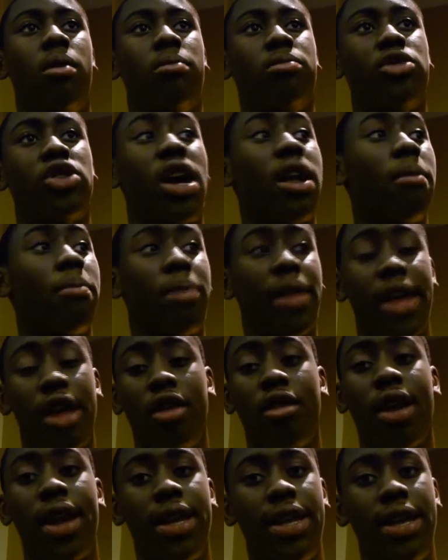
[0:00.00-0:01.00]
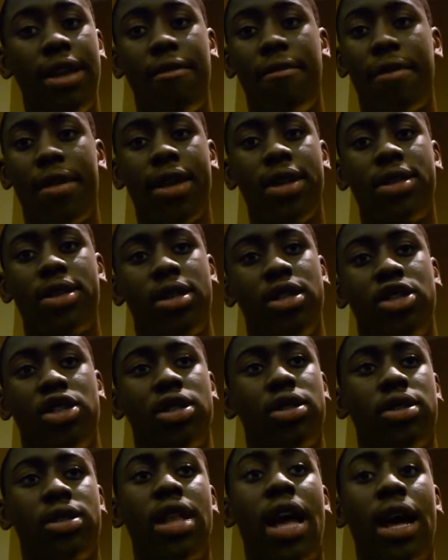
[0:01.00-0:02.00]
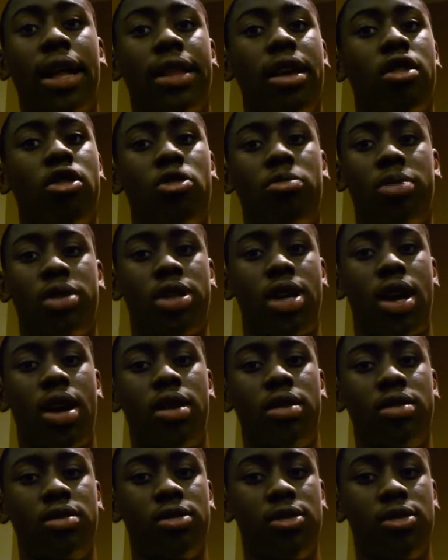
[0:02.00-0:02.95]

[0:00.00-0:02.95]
try to play great defense, and just knock down open shots.